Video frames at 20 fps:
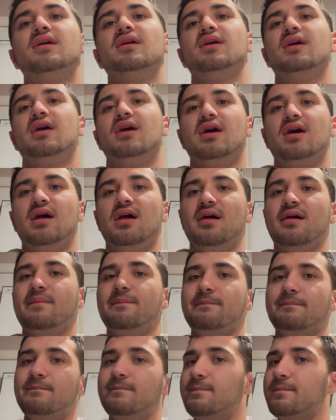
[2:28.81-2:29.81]

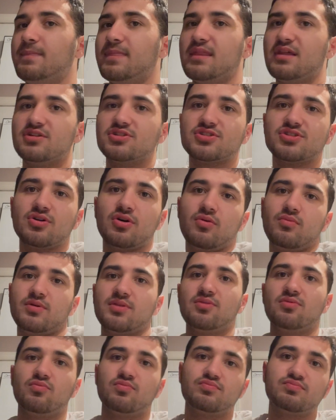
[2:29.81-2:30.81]
So when
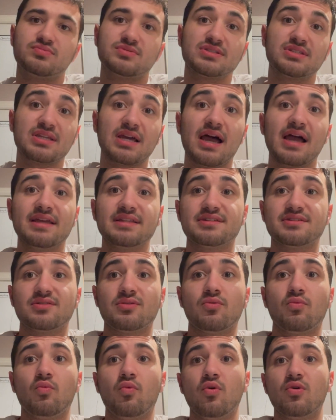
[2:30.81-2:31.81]
the tides of
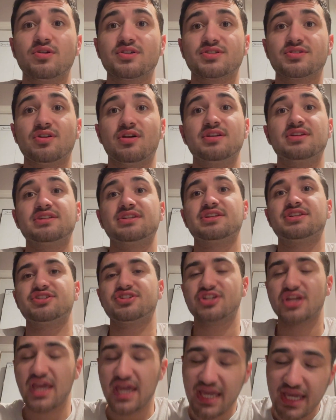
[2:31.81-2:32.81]
the war started to
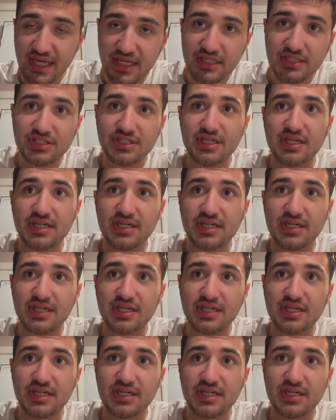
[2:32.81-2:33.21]
change,